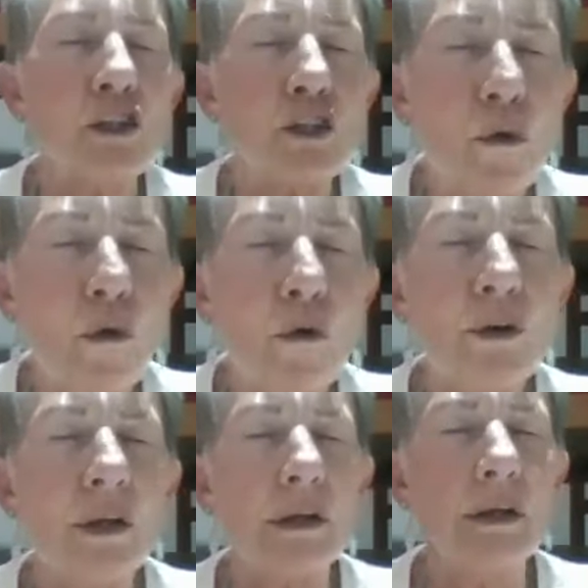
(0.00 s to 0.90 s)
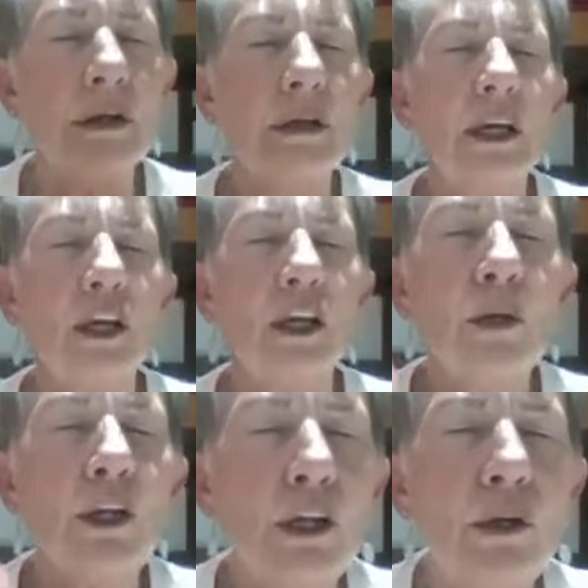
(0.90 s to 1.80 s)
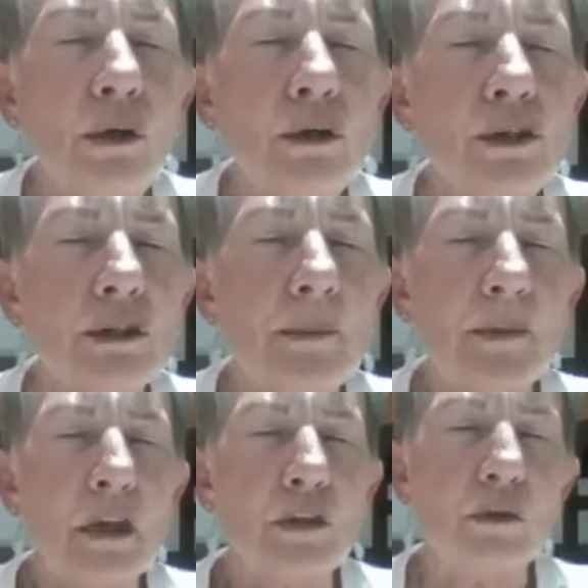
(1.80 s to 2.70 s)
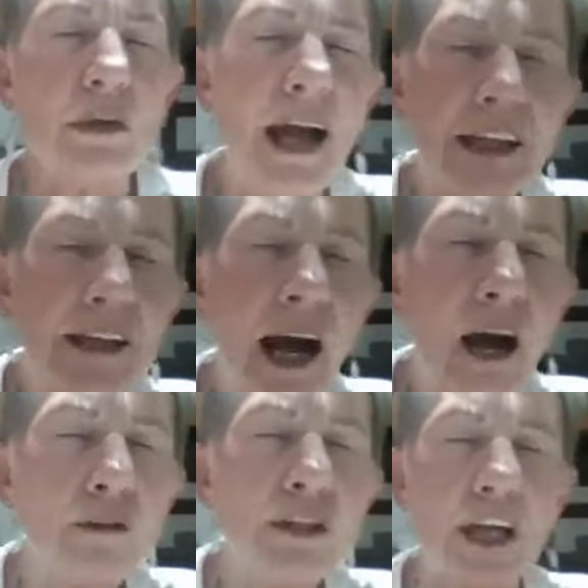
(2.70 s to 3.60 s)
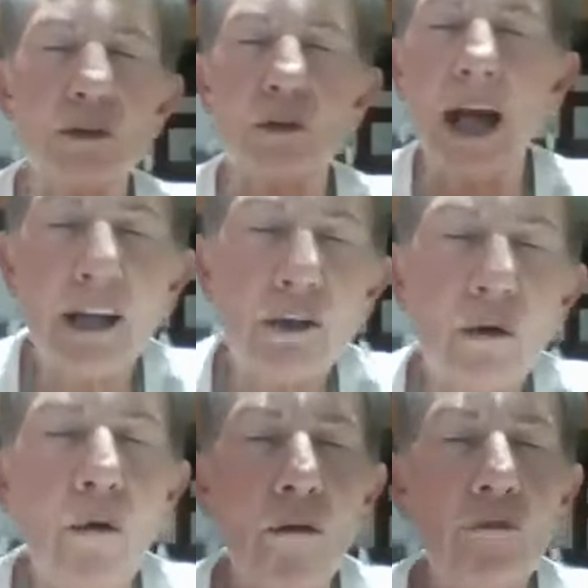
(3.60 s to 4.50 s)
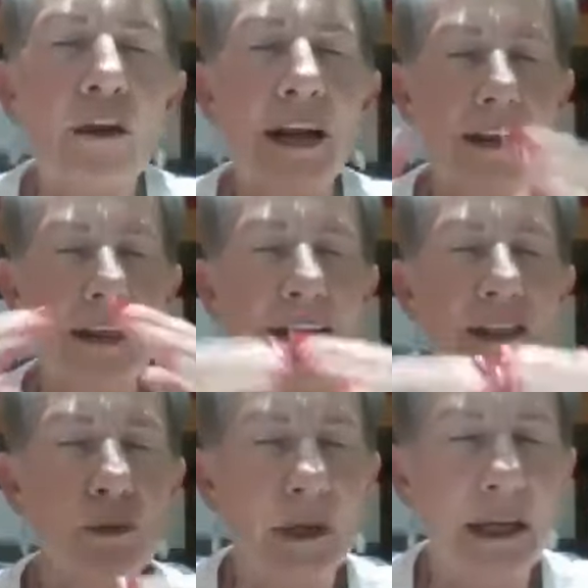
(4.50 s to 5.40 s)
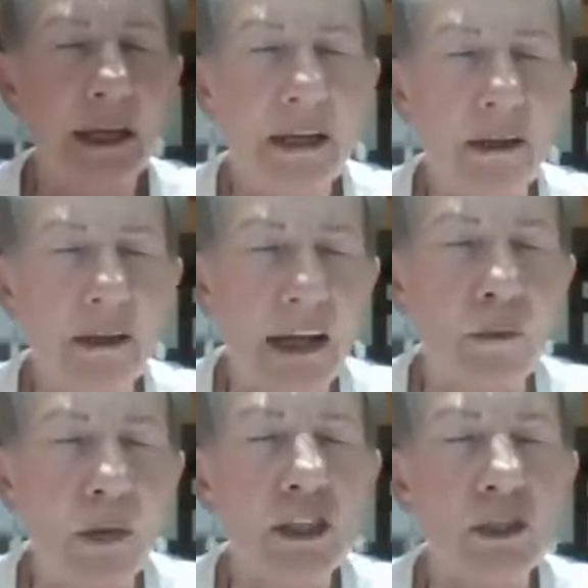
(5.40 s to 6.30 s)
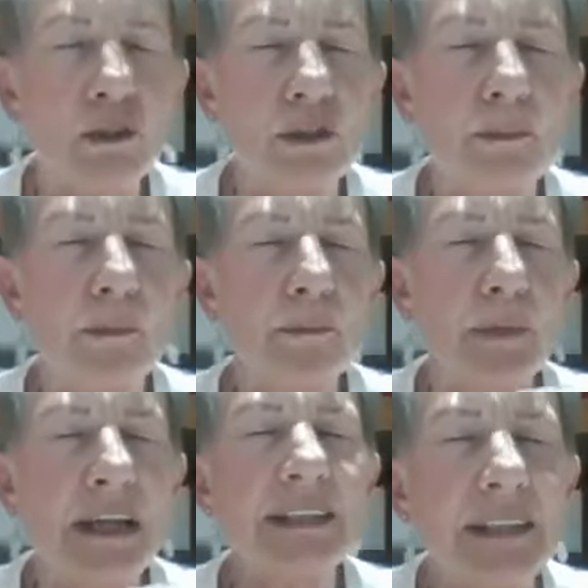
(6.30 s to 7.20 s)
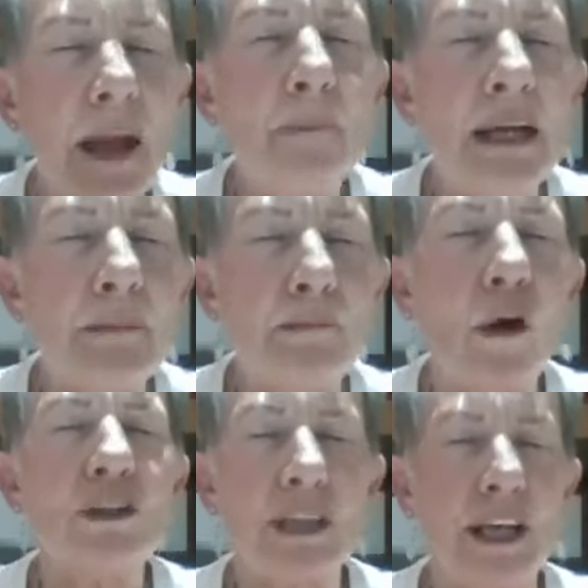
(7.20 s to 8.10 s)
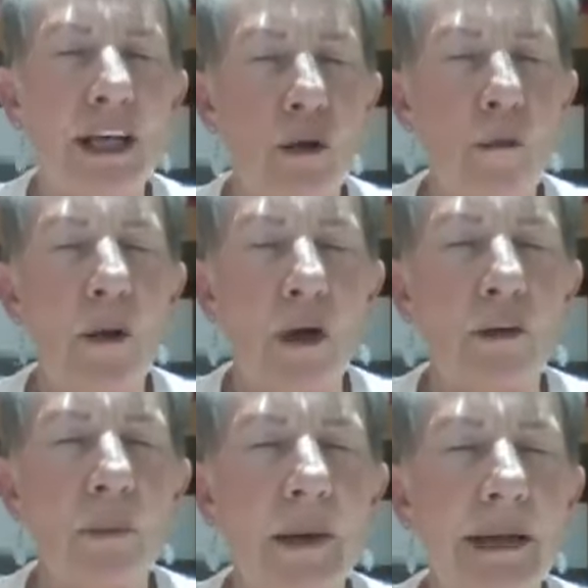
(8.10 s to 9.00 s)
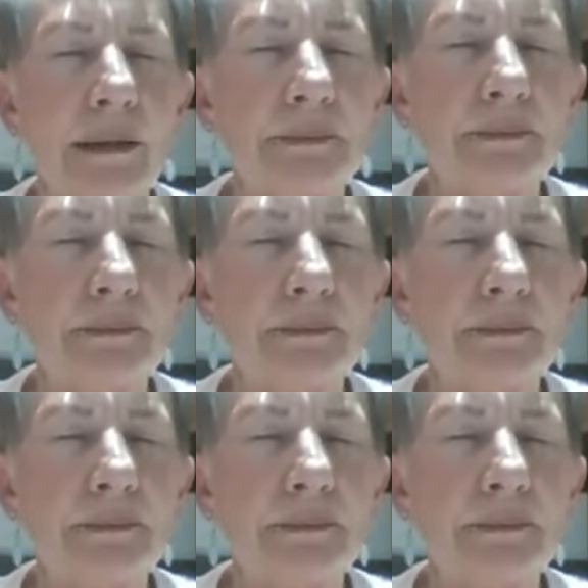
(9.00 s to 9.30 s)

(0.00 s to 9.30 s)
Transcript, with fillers: sword you will use to cut out and to cut off that is that wants to bring stumbling blocks in your pathway.